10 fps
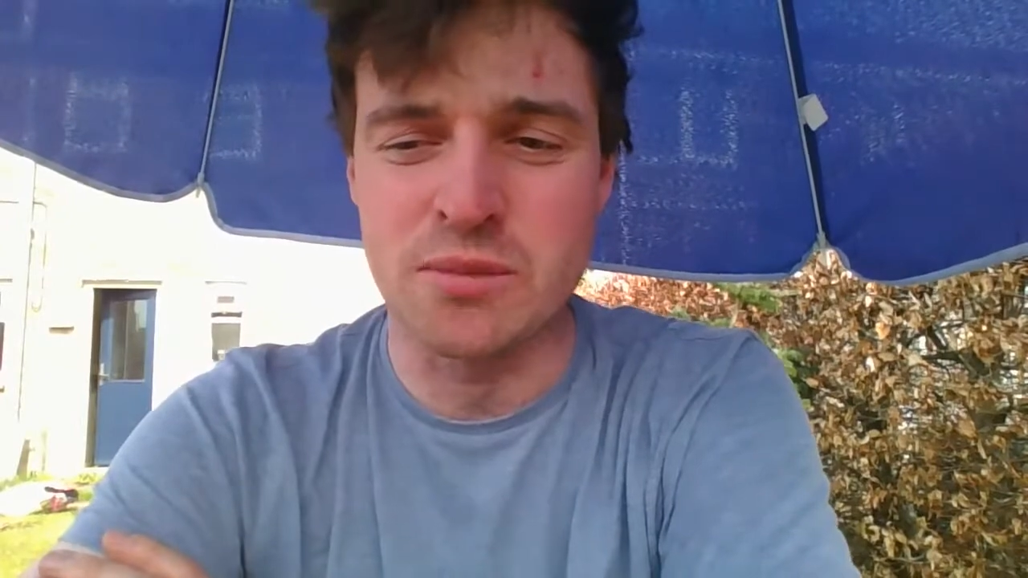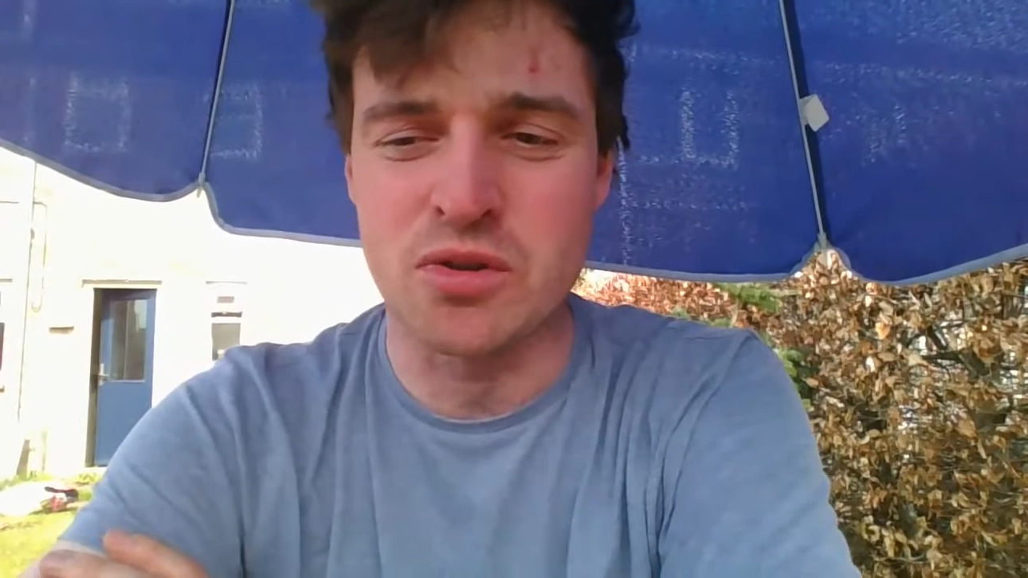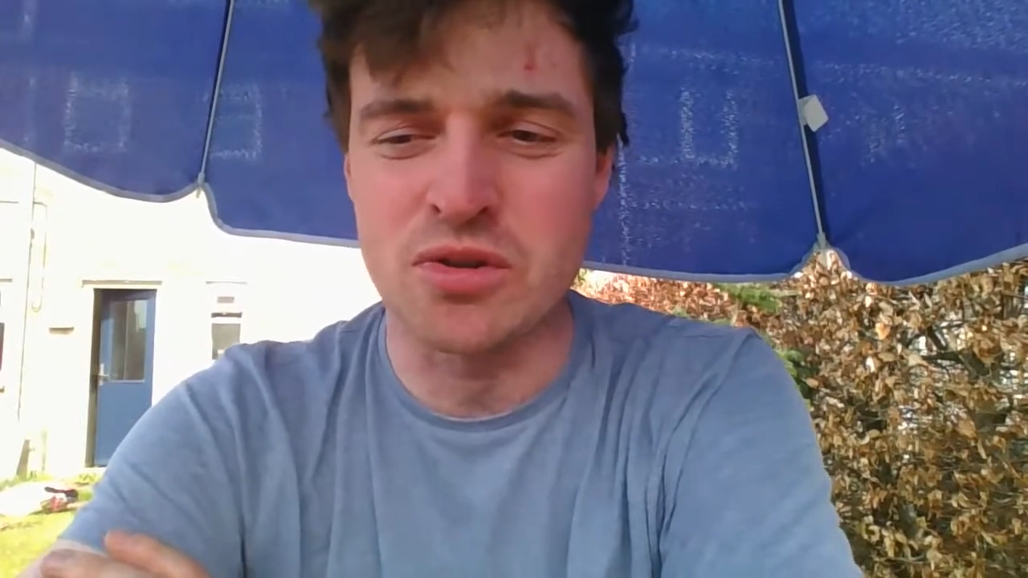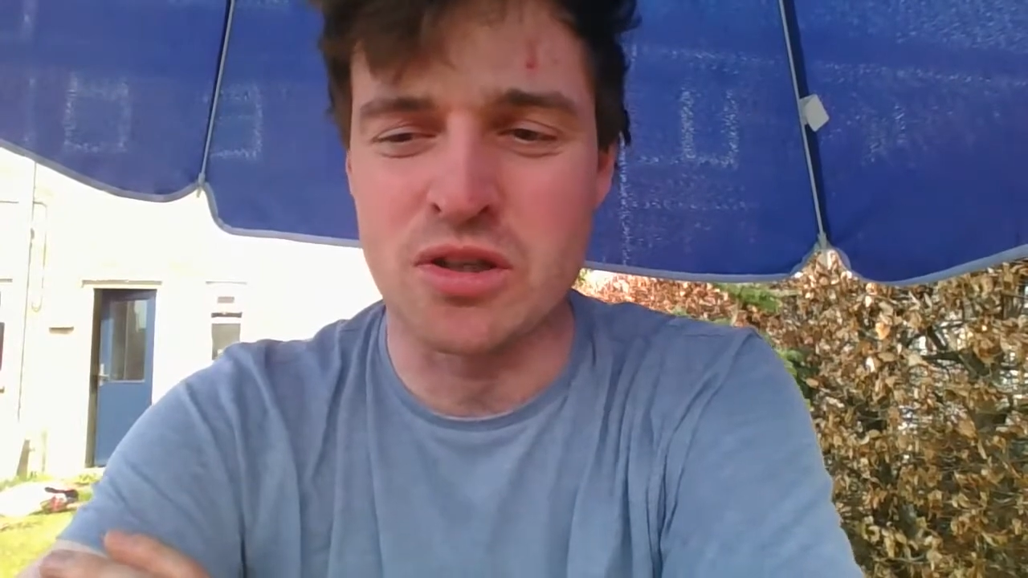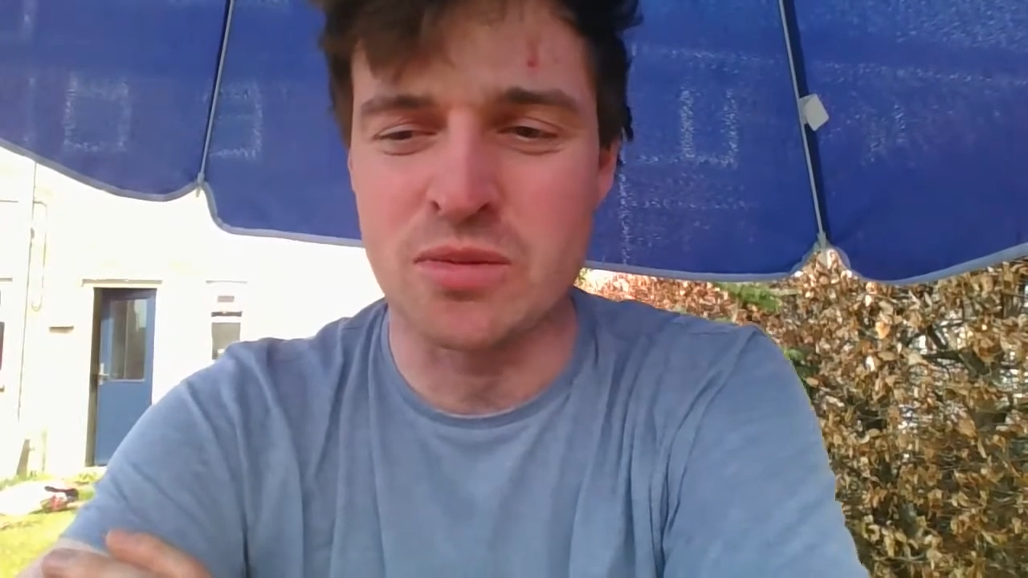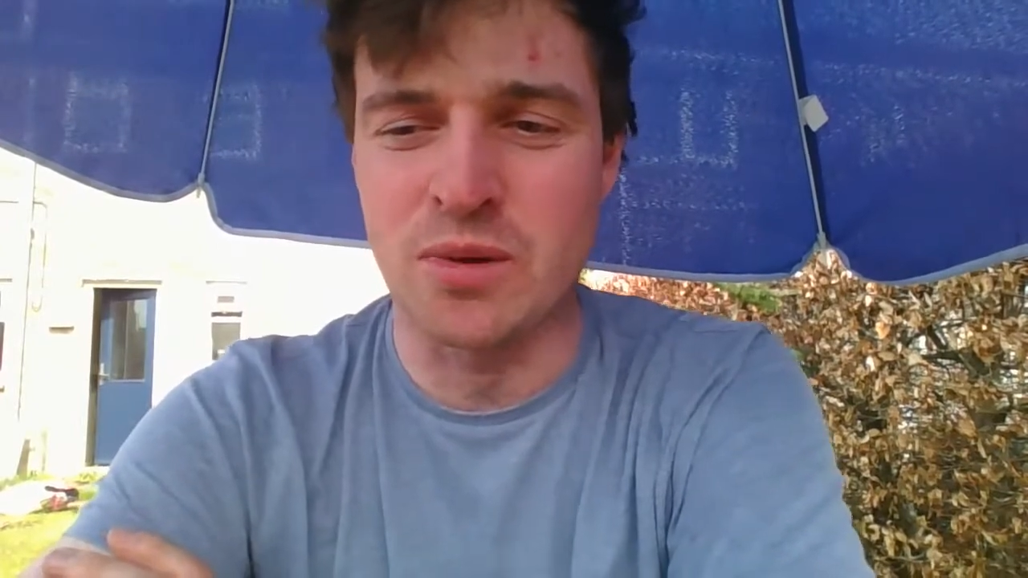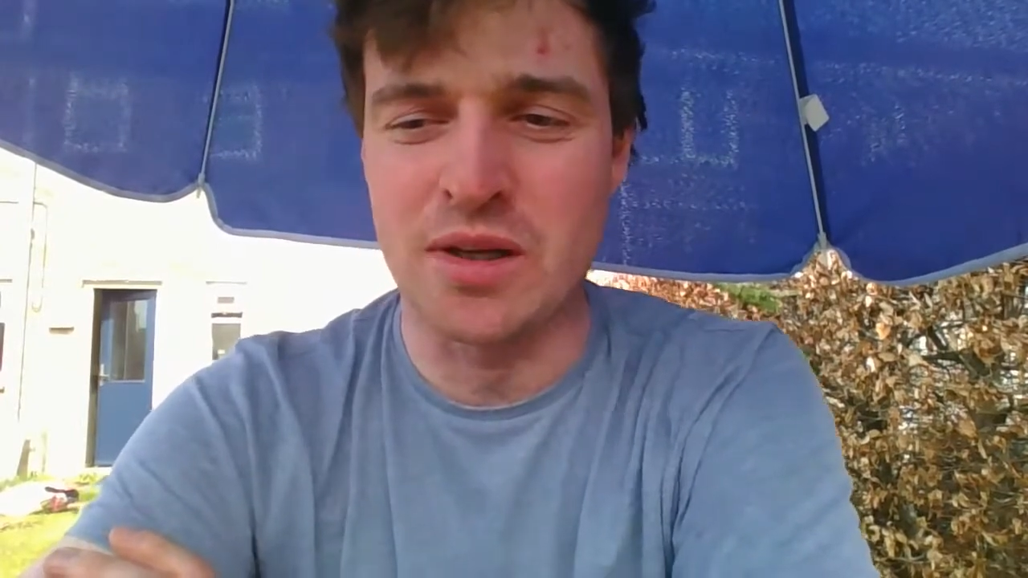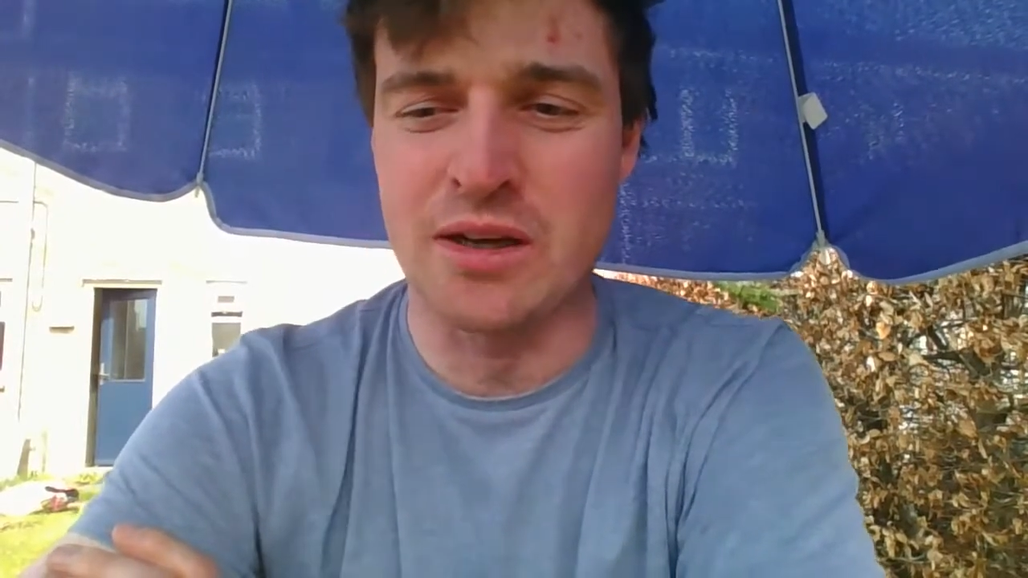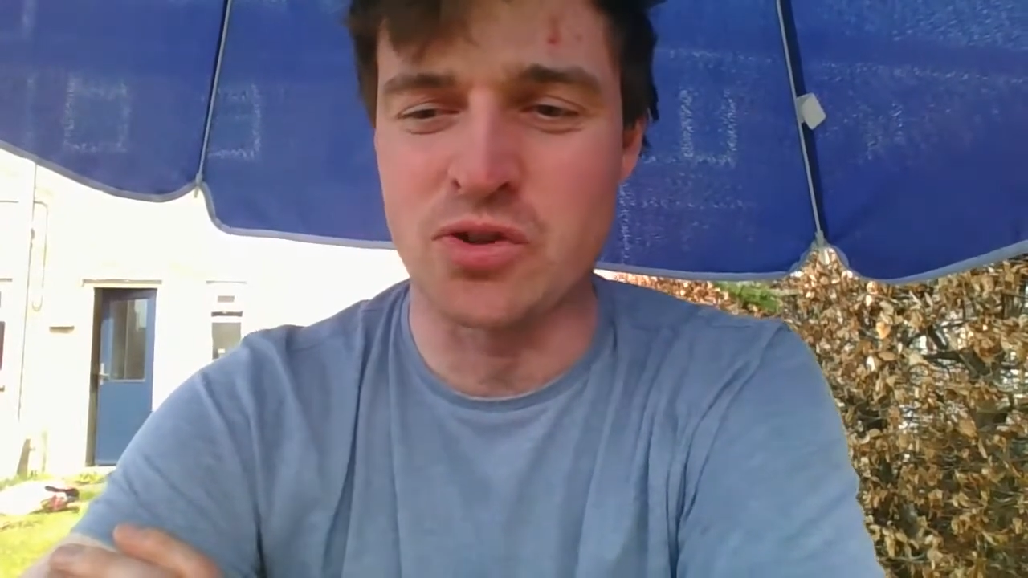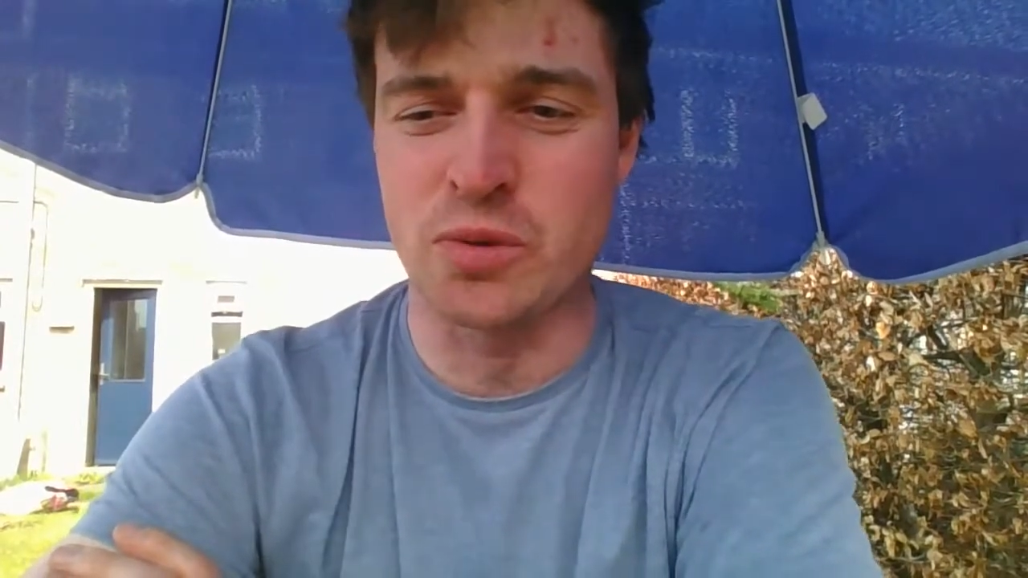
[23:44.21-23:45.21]
because that's
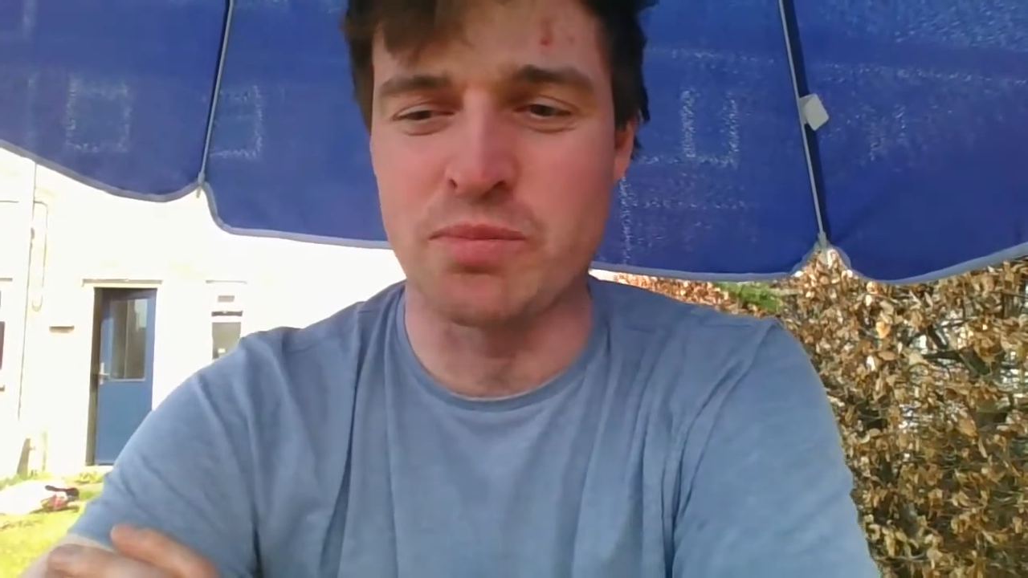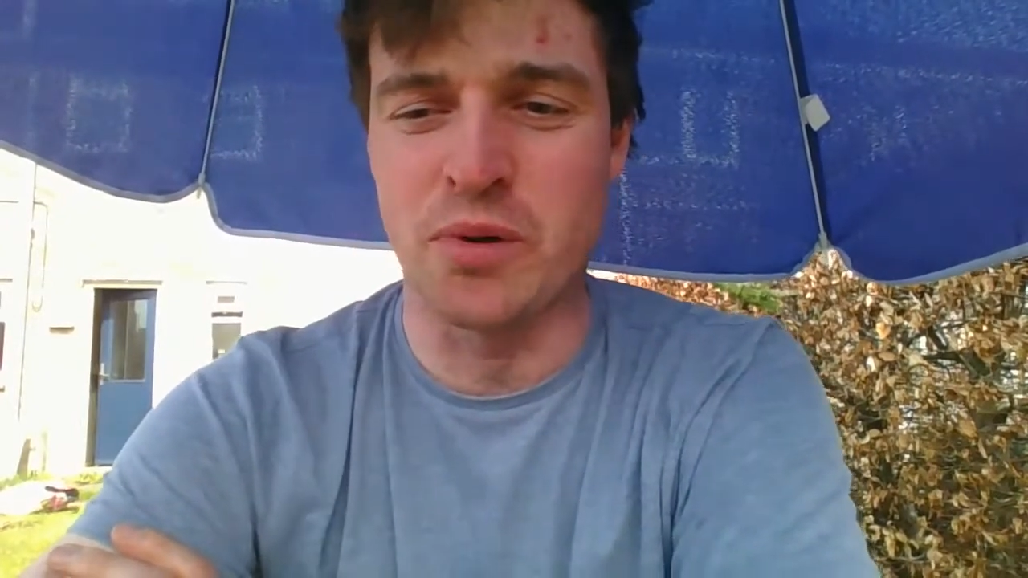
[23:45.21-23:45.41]
how Super